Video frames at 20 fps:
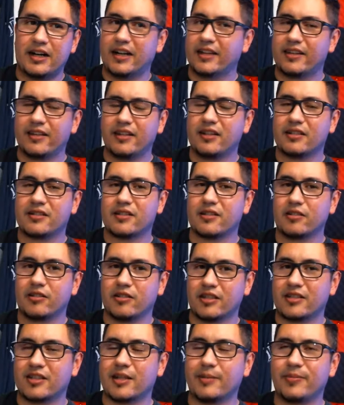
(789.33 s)
I think it's
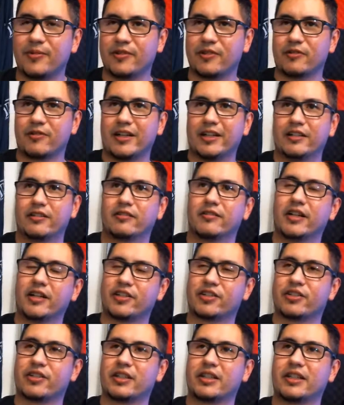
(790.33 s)
a step in the right
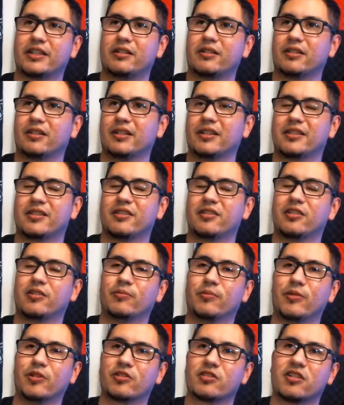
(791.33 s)
direction, or at least
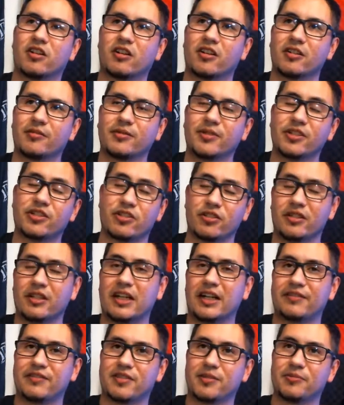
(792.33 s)
most car companies should
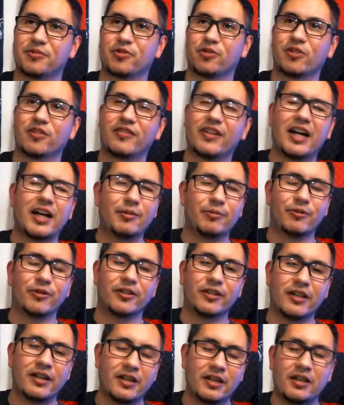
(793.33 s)
have some sort of
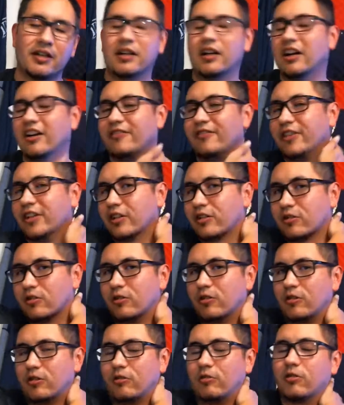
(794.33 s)
hybrid
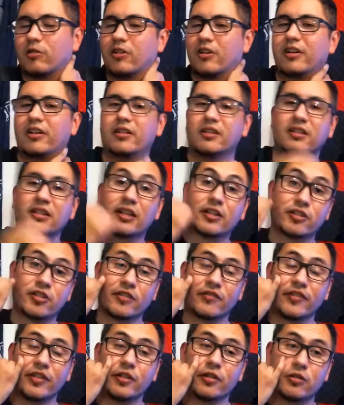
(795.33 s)
vehicle or an
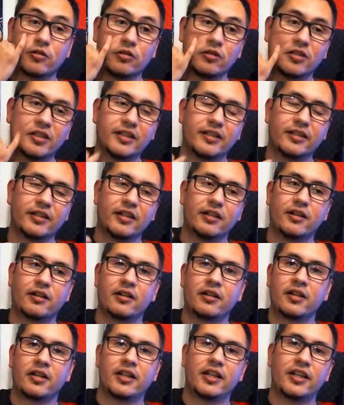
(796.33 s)
electric vehicle in their
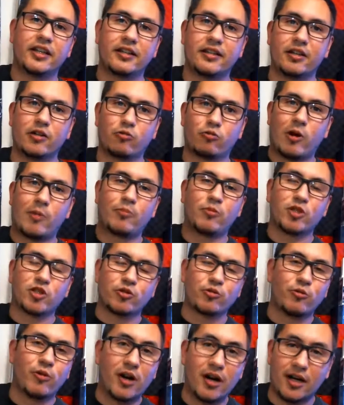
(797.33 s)

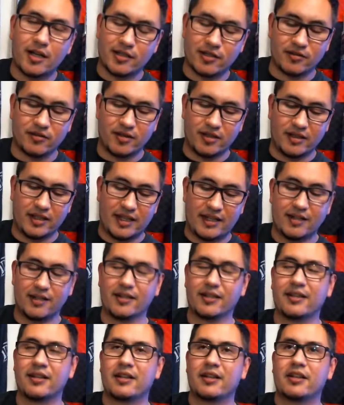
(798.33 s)
repertoire so that they
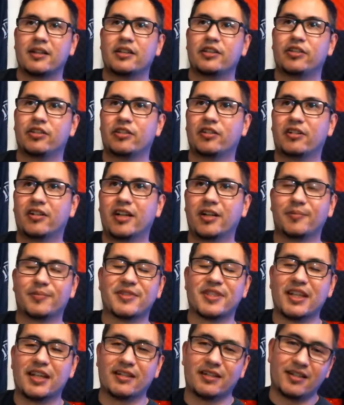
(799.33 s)
can help
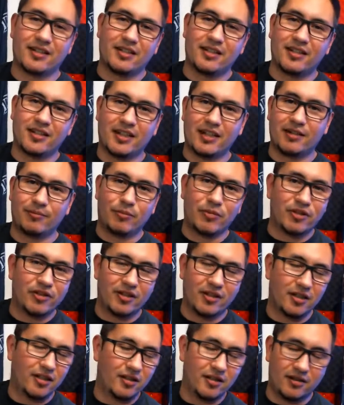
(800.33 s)
say, like, again,
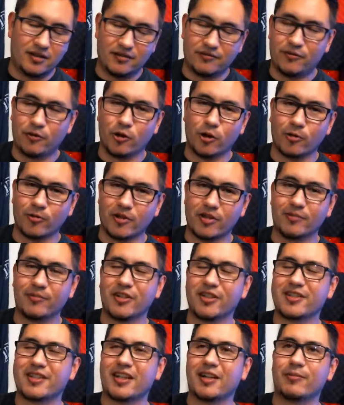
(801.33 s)
the Ford with the
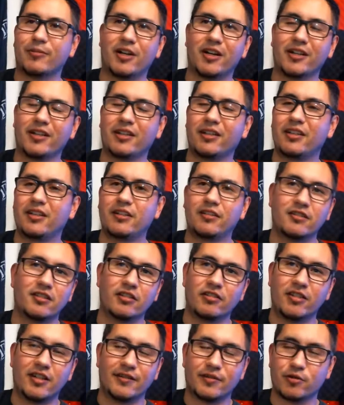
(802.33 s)
Mustang Mach-E,
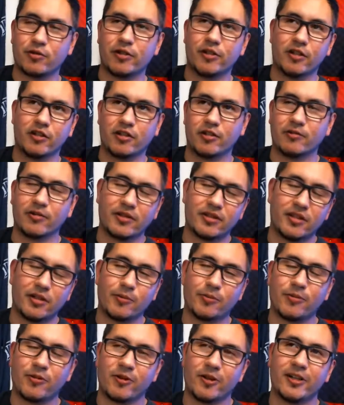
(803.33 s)
you have Toyota with
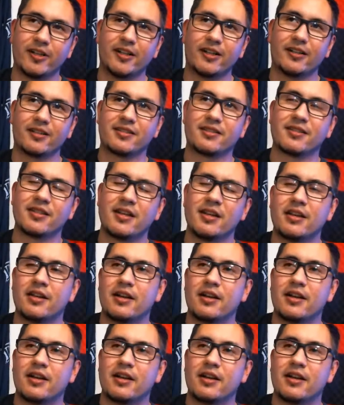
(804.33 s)
their Prius,